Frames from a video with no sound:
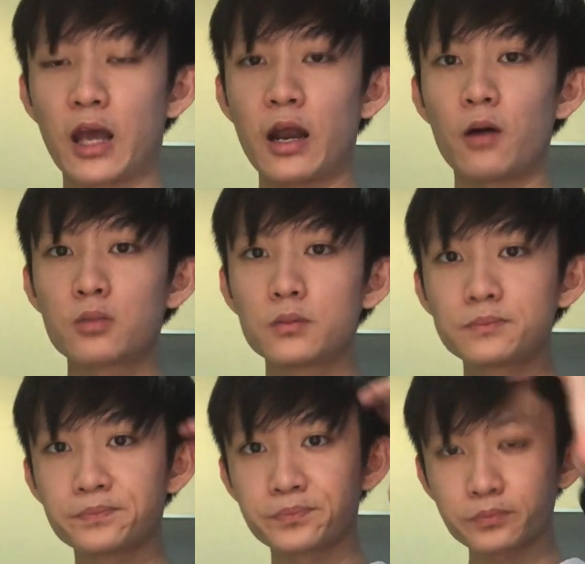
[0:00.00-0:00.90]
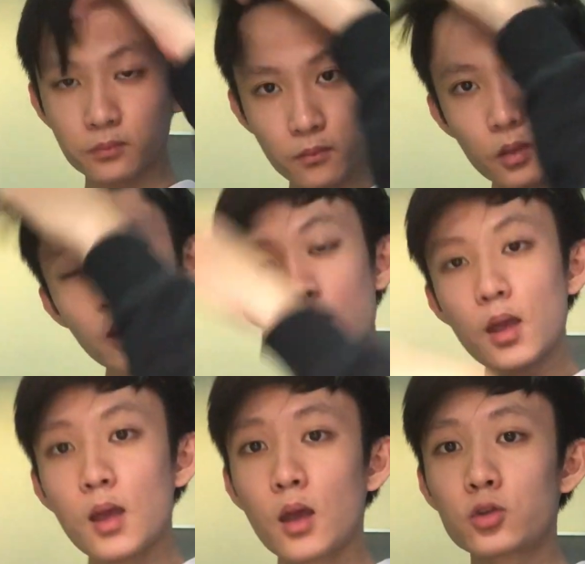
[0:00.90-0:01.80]
help them
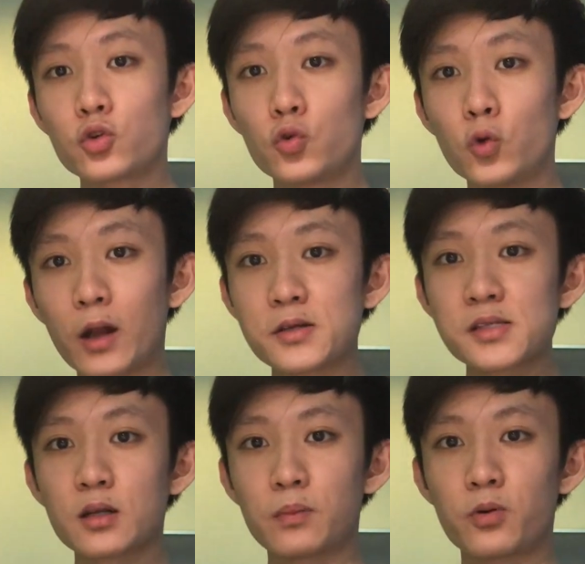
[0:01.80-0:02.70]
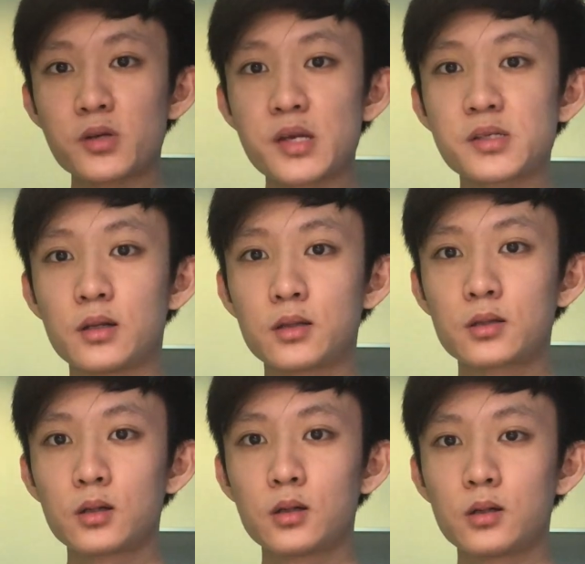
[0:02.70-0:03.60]
to understand the process a
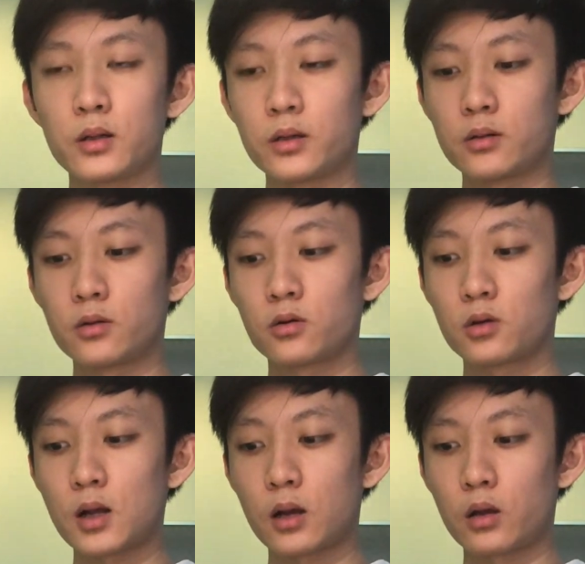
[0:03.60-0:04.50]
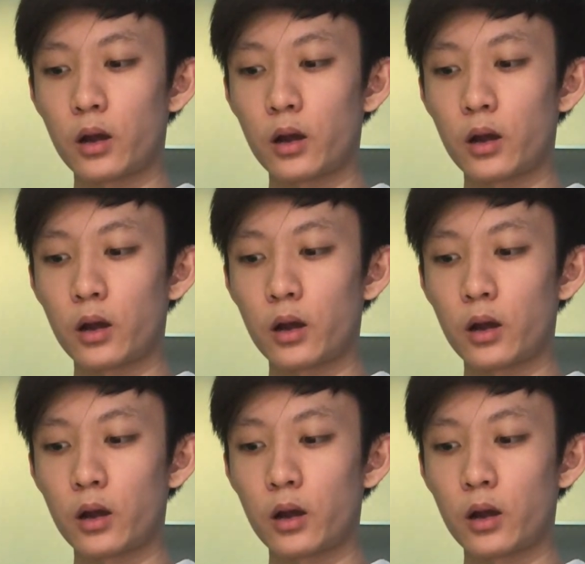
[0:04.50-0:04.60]
little and all.